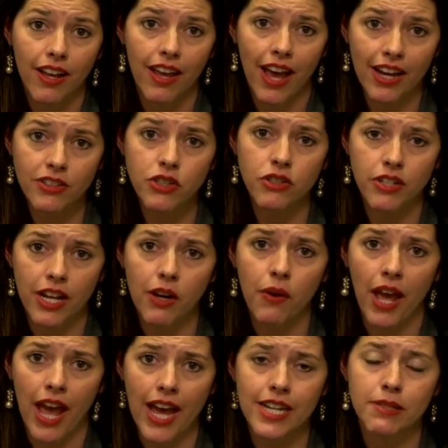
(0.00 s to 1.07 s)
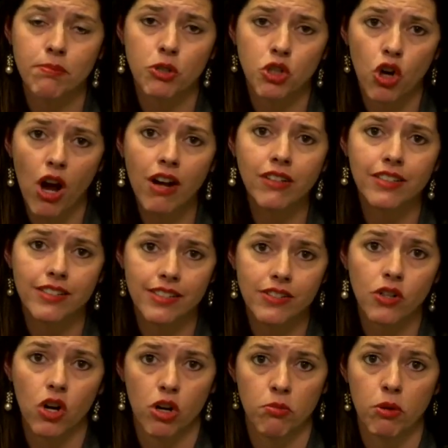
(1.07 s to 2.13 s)
Hector now has Patroclus's
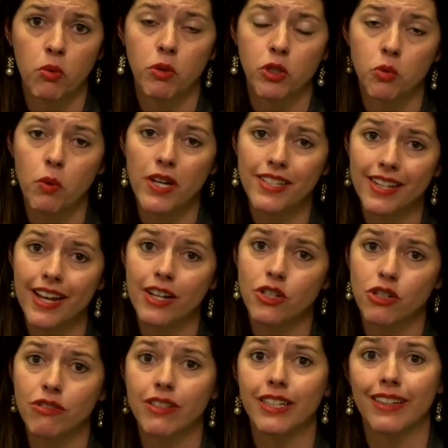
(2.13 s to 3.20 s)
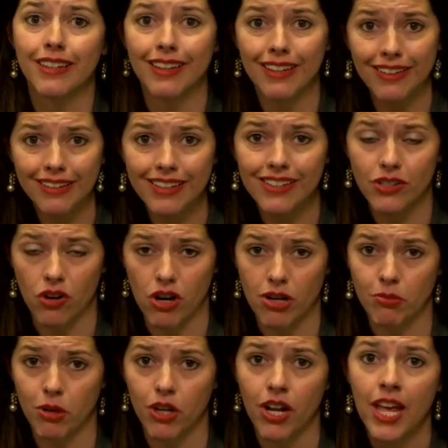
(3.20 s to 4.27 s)
armor, which was actually Achilles'
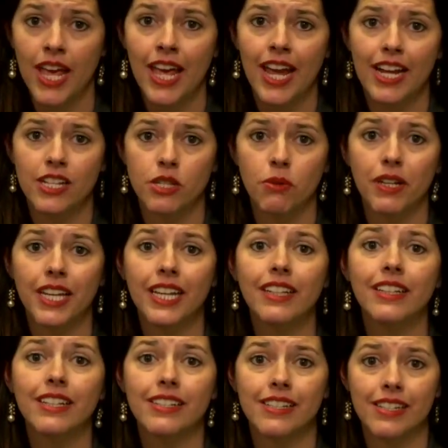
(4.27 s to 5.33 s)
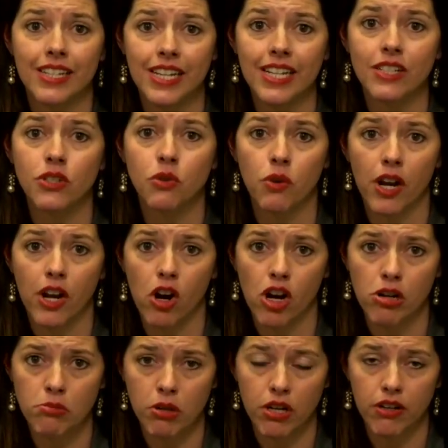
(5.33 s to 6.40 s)
armor, and so Achilles needs great
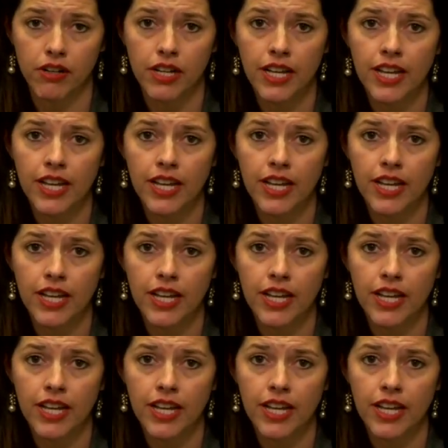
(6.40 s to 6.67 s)
armor.